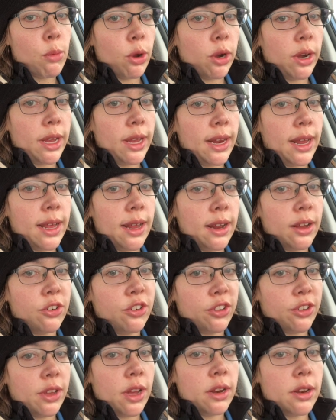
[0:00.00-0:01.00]
morning and I
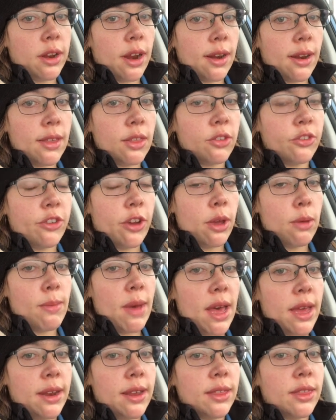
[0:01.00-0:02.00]
just got done at the gym.
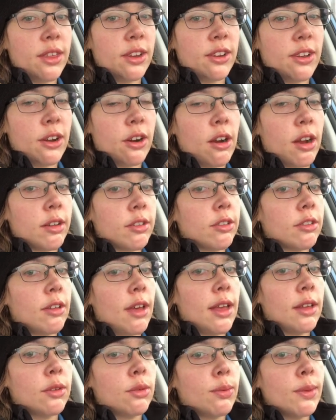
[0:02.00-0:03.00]
I did the TRX
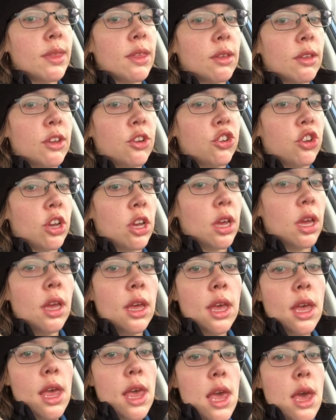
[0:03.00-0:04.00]
class with Alicia.
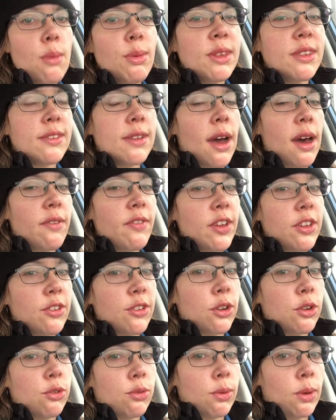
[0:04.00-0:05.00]
It was tough as
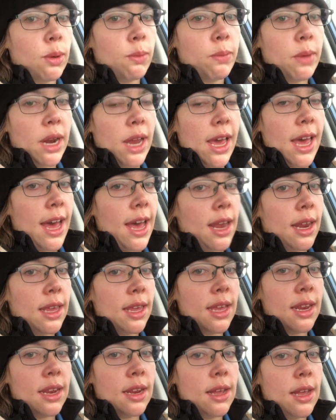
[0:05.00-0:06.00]
usual, but I had to
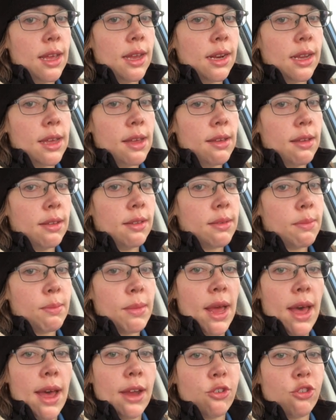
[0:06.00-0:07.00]
get it in because I'm
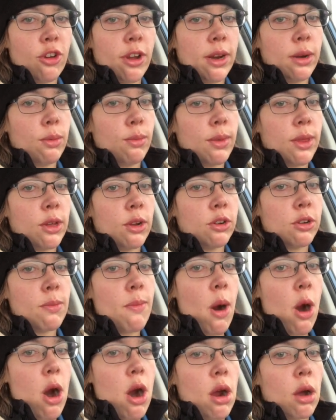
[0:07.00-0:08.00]
not training with her
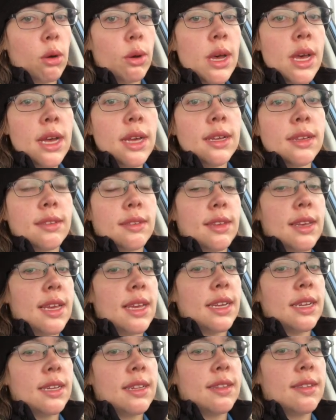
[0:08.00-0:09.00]
tomorrow
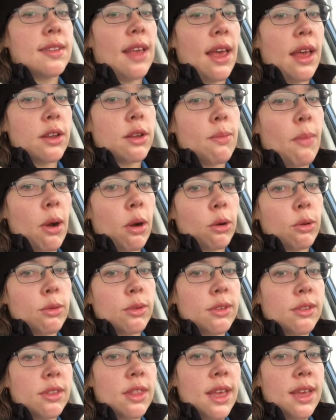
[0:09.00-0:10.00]
since tomorrow
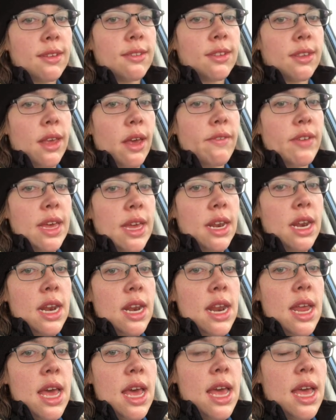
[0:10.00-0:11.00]
is
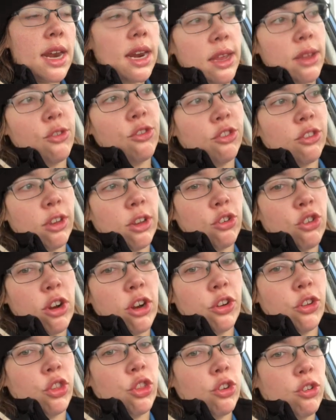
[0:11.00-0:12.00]
Thanksgiving and I usually
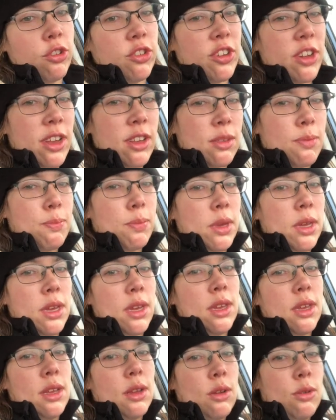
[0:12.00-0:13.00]
train Thursdays,
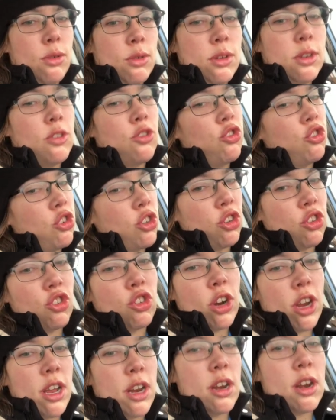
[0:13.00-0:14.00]
but just
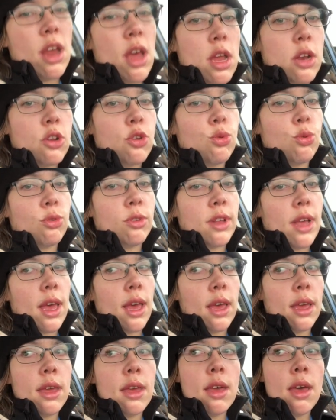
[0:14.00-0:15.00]
trained
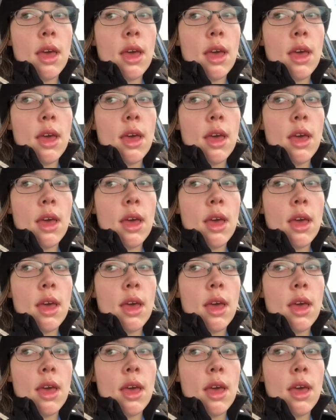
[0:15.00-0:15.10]
Tuesday.